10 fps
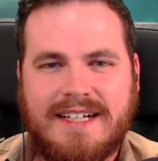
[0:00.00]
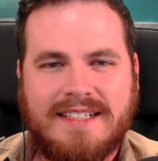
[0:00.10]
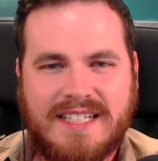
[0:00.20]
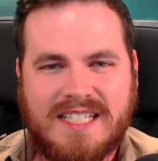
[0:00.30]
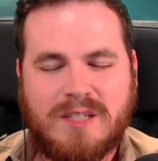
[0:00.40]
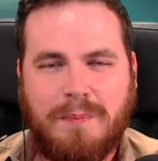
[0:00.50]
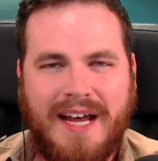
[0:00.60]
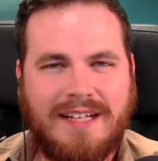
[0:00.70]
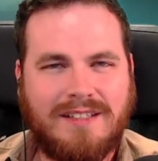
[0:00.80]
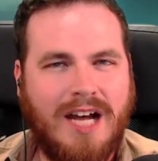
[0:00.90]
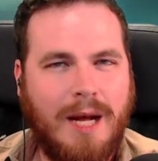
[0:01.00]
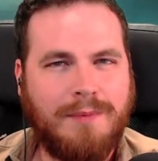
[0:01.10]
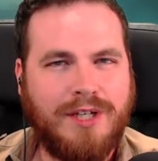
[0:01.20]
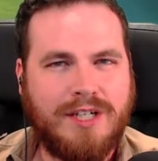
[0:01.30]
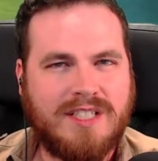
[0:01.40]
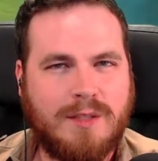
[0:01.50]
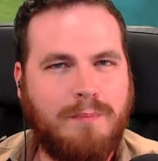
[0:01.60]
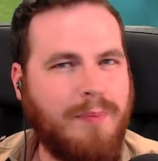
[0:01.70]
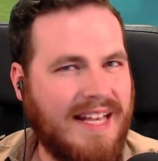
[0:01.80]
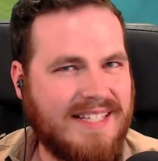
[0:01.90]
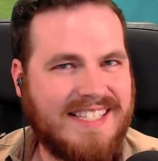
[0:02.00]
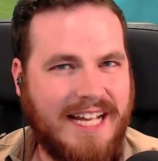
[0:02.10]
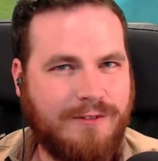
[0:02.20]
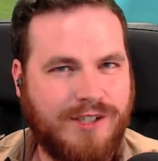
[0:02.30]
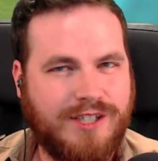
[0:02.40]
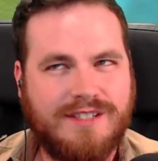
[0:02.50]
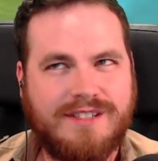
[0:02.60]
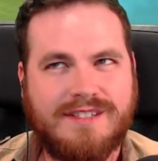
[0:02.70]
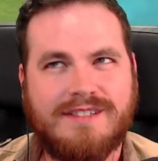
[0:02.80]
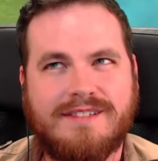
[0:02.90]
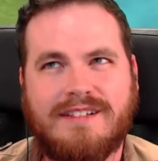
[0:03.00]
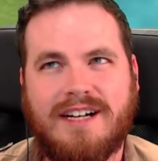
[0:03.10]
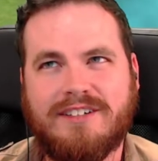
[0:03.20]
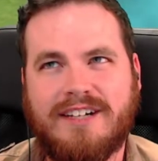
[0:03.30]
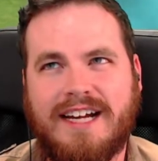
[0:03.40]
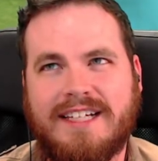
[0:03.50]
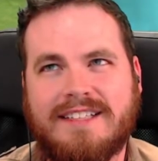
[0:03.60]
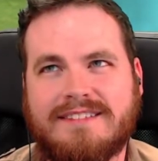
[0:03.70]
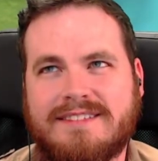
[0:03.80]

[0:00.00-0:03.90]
despite Tom Nook's best efforts. All right?